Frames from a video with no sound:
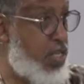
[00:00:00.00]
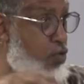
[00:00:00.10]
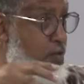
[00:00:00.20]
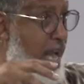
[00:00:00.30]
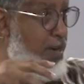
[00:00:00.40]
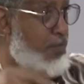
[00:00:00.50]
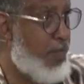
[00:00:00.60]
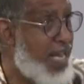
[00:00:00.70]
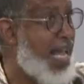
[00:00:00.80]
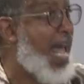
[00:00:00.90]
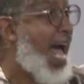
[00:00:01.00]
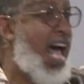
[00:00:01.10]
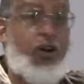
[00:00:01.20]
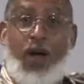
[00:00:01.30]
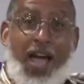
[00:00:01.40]
He's created me,
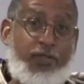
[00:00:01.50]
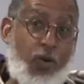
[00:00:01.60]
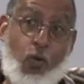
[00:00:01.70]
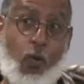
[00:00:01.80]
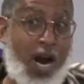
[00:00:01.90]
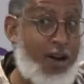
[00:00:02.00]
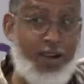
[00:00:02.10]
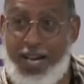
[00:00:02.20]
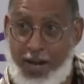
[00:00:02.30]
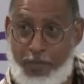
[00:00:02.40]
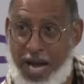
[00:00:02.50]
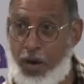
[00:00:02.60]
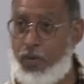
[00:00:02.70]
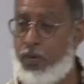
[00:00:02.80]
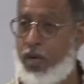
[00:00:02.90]
I don't have to worry
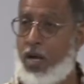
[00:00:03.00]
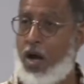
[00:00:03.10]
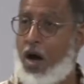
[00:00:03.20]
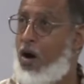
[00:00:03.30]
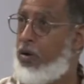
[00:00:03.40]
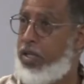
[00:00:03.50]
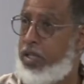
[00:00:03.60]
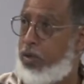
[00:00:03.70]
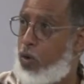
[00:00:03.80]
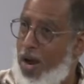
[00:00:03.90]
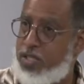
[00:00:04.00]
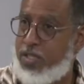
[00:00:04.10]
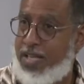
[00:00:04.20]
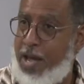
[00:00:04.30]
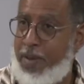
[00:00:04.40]
about all of the
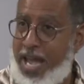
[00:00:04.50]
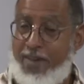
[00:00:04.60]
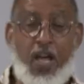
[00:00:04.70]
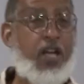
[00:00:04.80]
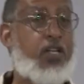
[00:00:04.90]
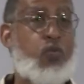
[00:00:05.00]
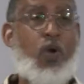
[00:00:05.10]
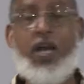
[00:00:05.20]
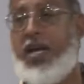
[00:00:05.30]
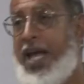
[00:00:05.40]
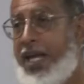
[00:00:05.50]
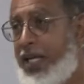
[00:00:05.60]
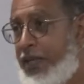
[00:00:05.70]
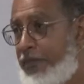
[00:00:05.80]
questions I may have, because one day,